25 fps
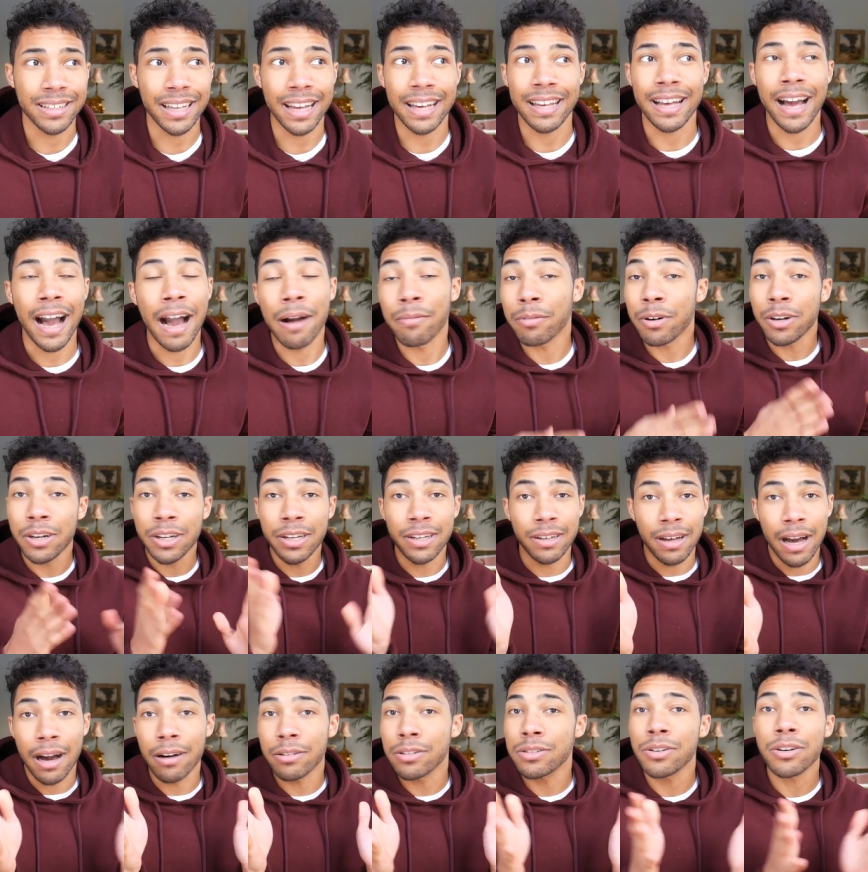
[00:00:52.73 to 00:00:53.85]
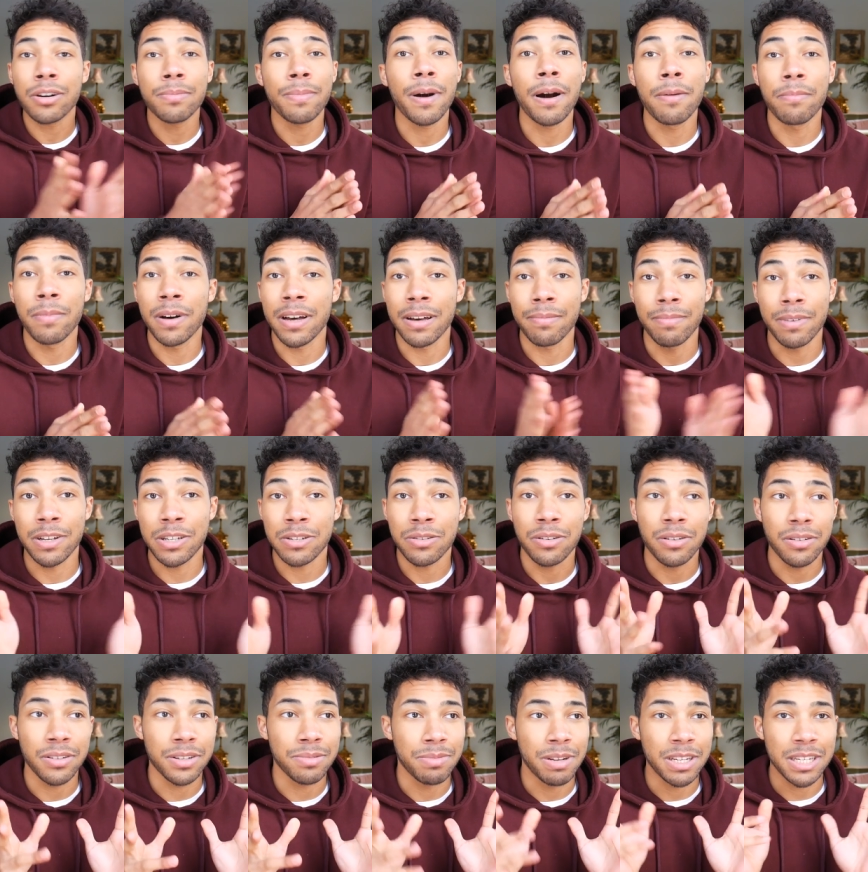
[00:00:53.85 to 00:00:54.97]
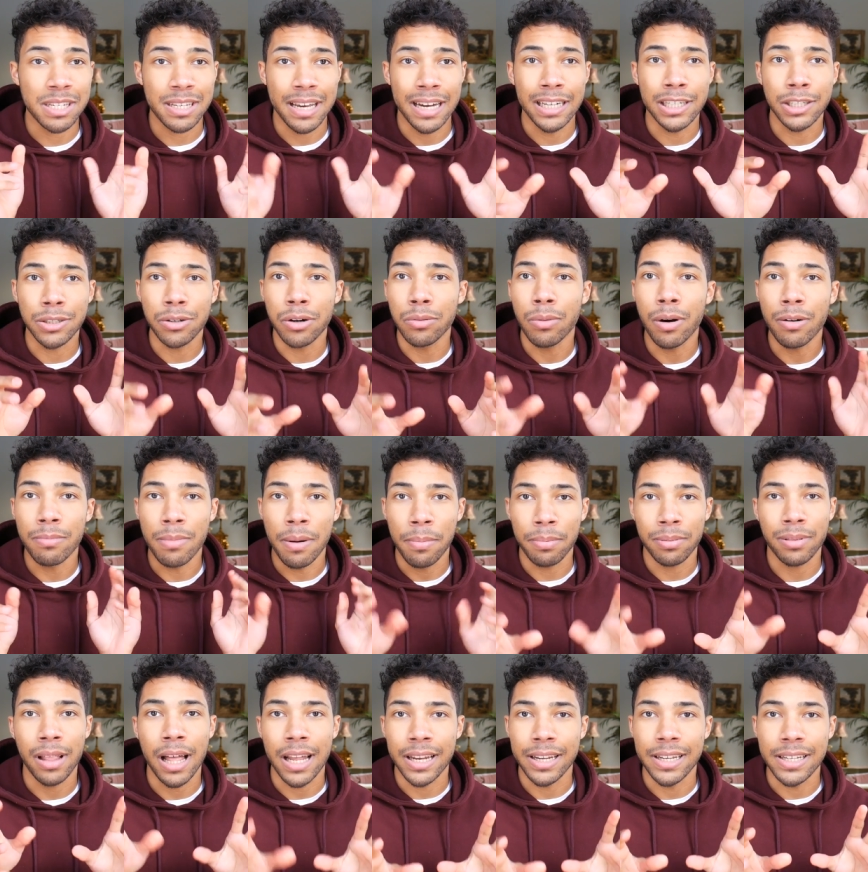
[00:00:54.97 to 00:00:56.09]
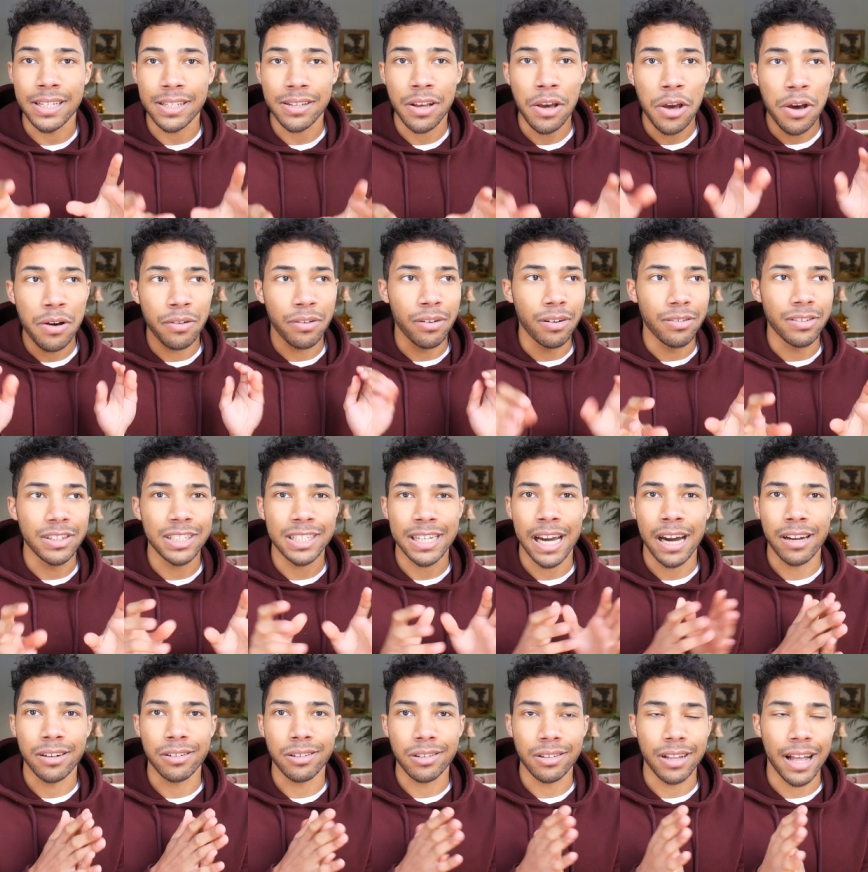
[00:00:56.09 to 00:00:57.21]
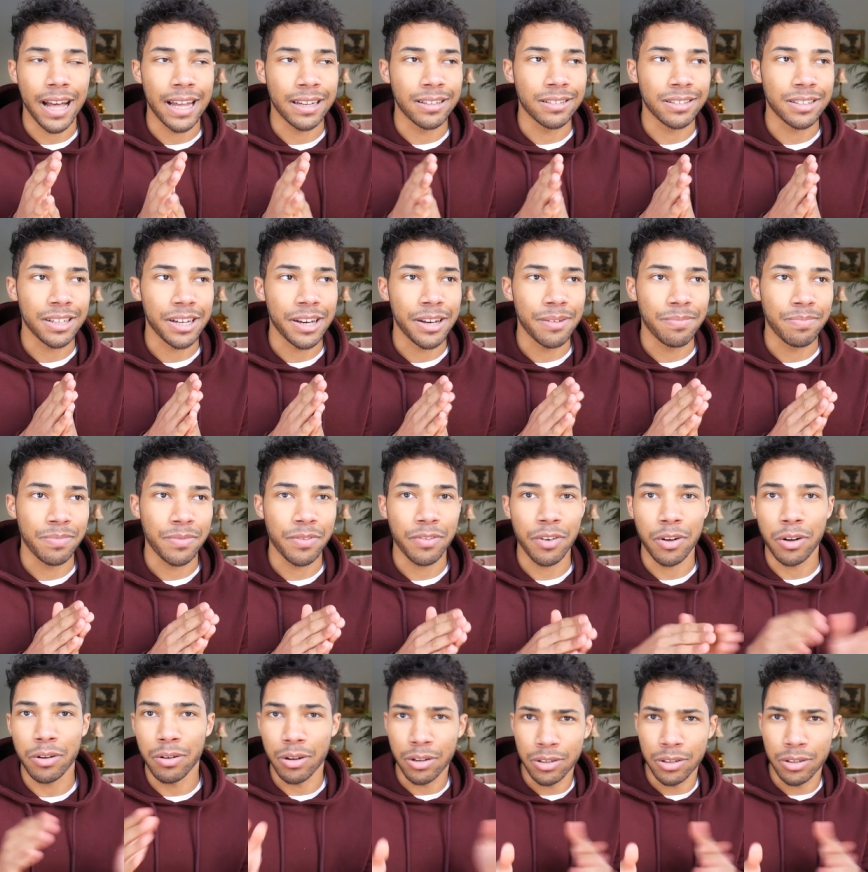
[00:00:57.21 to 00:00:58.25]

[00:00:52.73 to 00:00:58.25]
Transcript: yeah, yeah, I'm gonna, I'll talk about my, my sort of my schedule, what my plan is for this channel, and um,